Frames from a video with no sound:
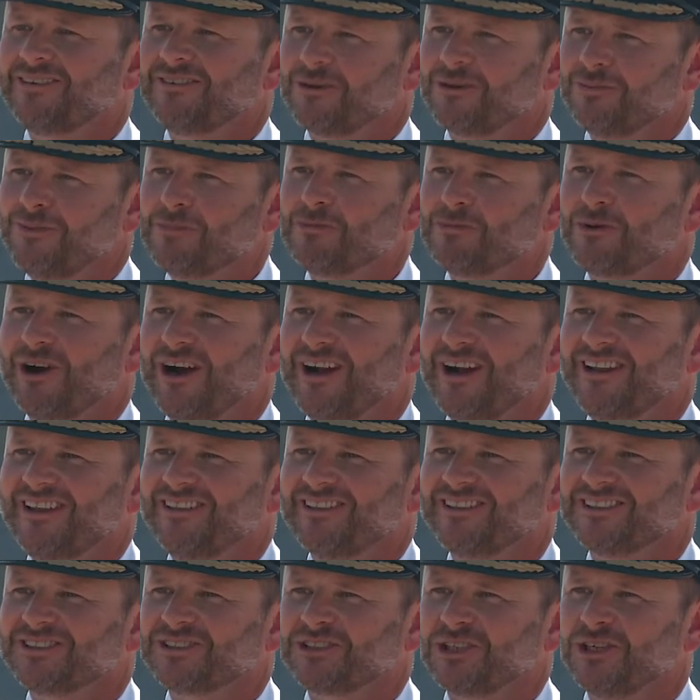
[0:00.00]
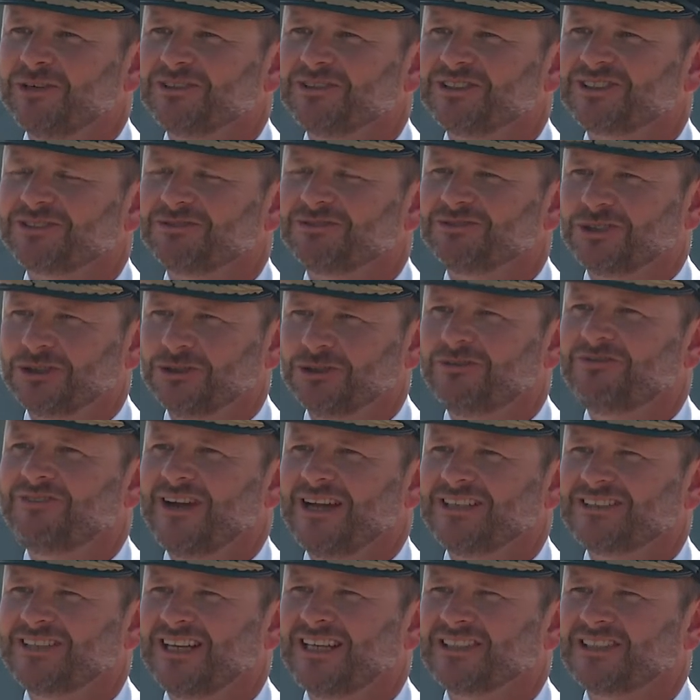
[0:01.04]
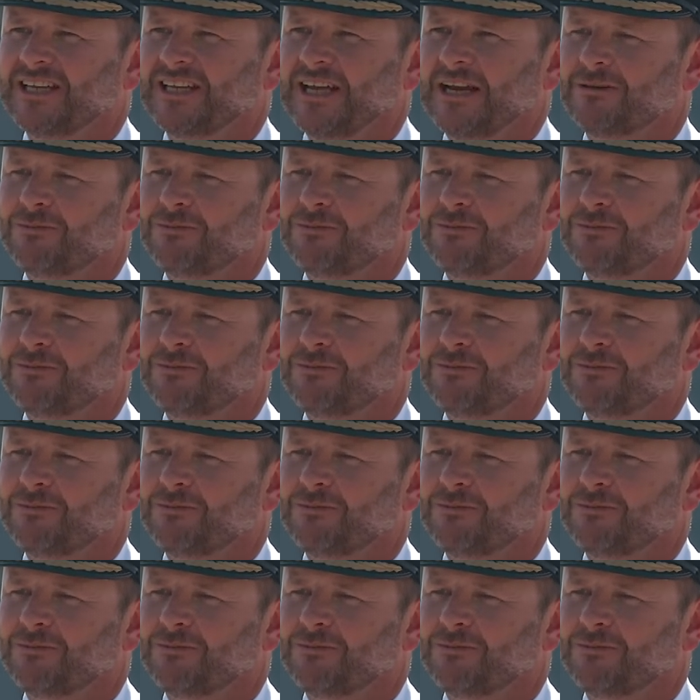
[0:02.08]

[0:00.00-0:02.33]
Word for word: and commemorating the service of two fantastic